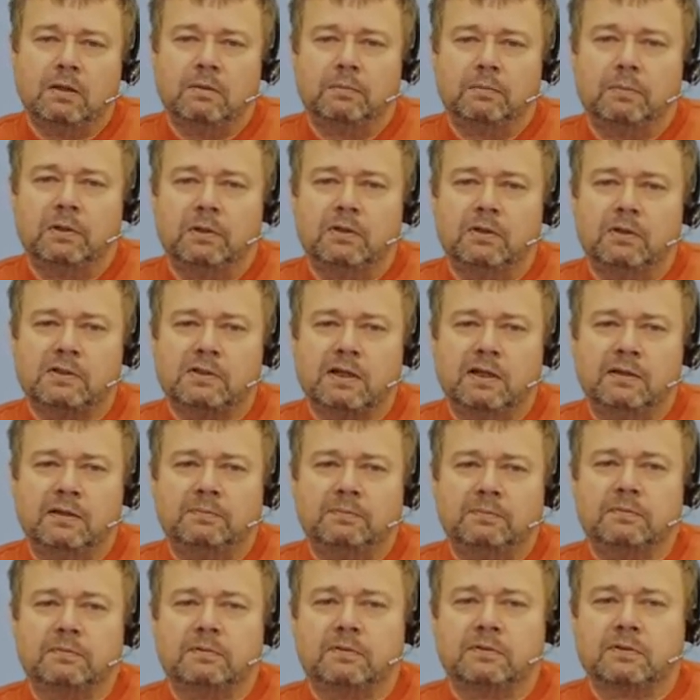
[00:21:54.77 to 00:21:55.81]
because
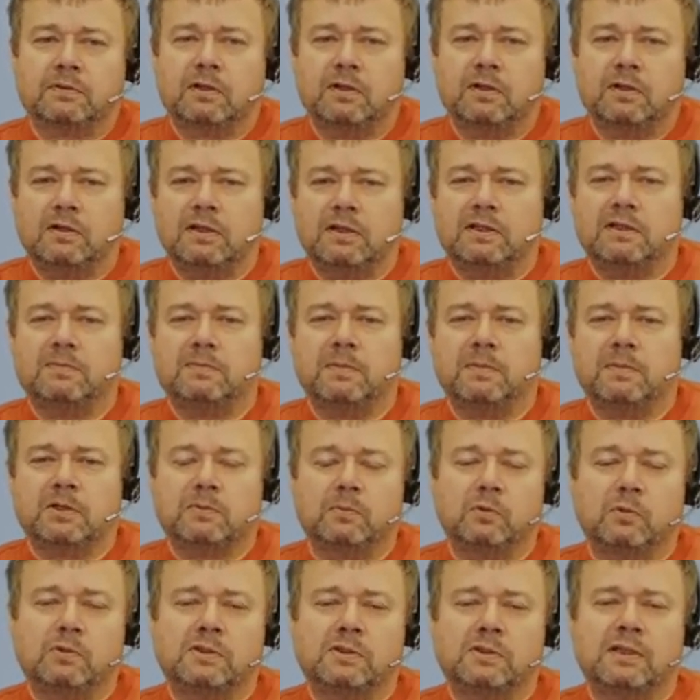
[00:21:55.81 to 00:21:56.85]
our target is
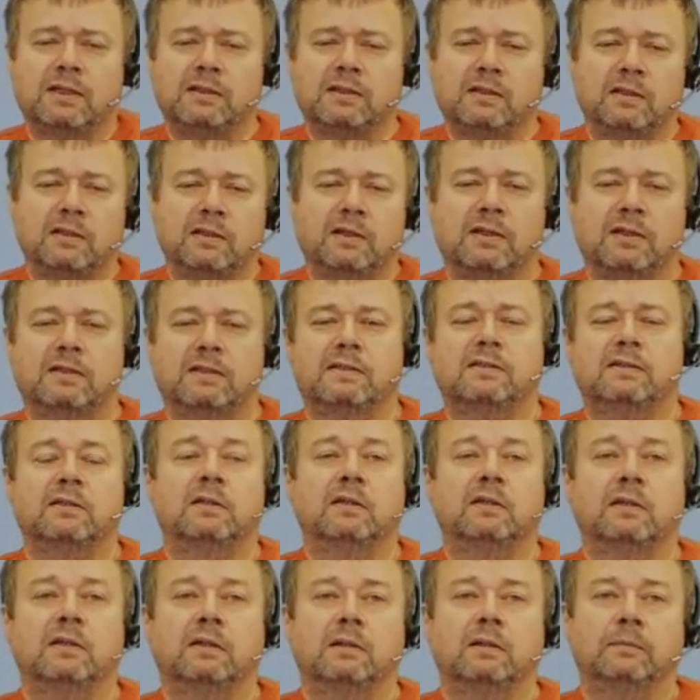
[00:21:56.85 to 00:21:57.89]
much more standardized,
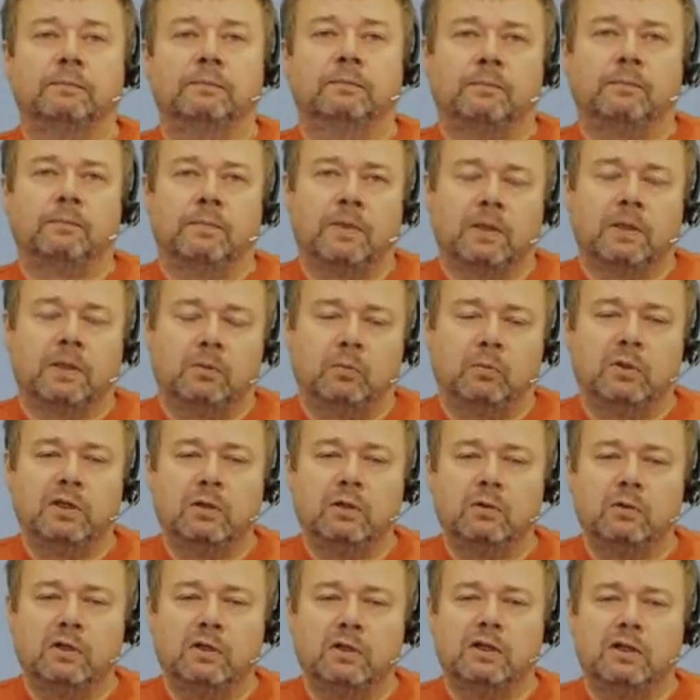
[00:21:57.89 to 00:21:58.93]
we
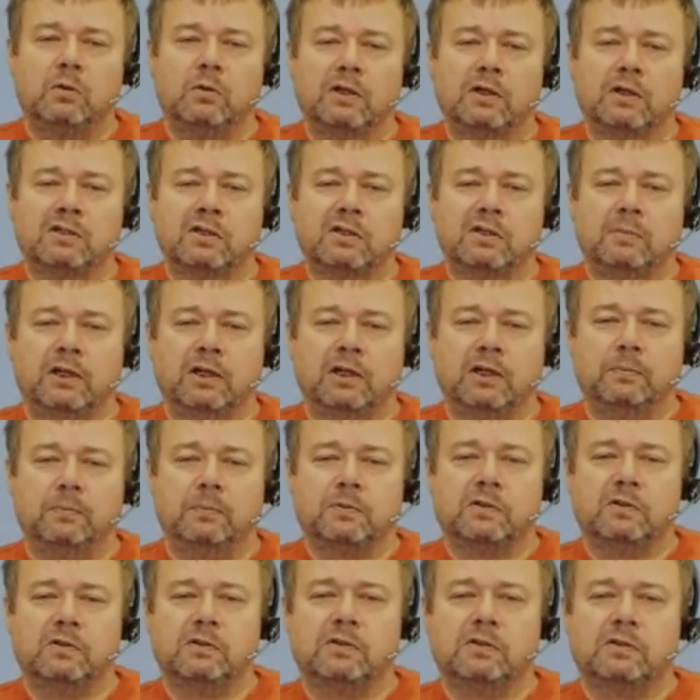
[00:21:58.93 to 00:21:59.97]
don't need quite so many
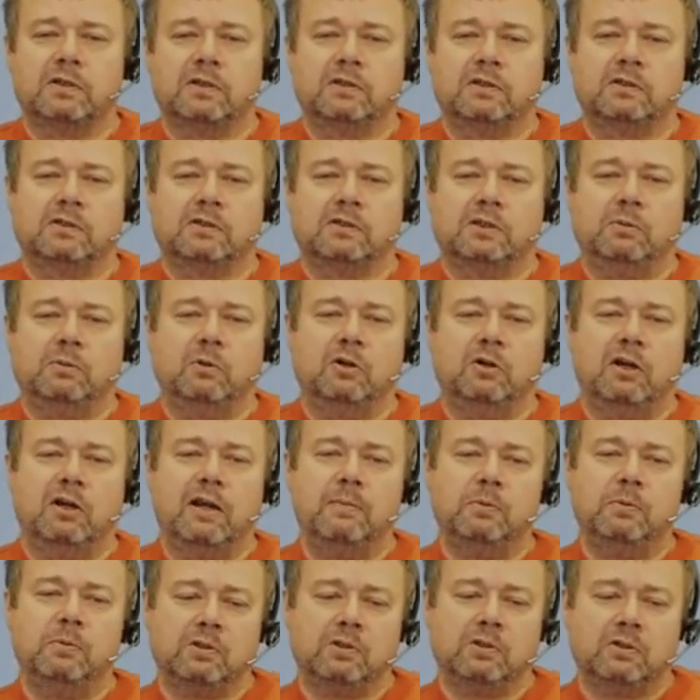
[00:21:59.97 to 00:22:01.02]
options, so we're
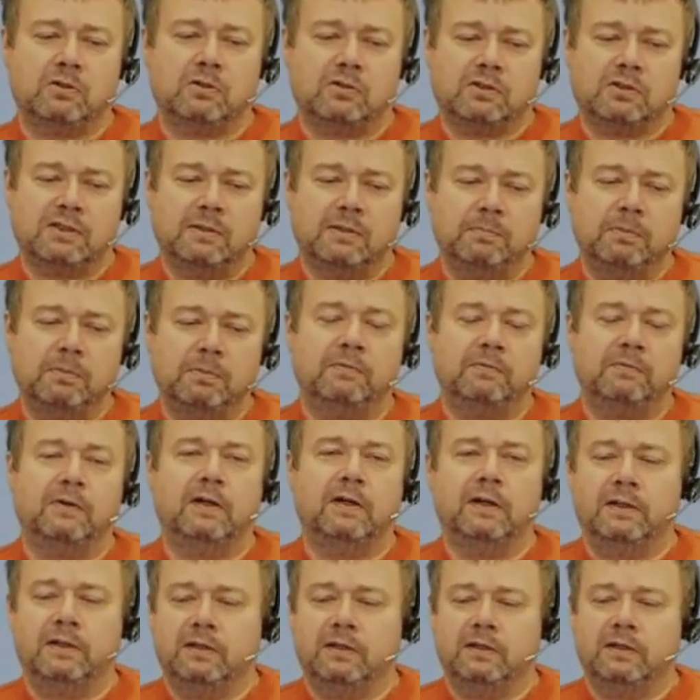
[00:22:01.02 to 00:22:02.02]
able to simplify the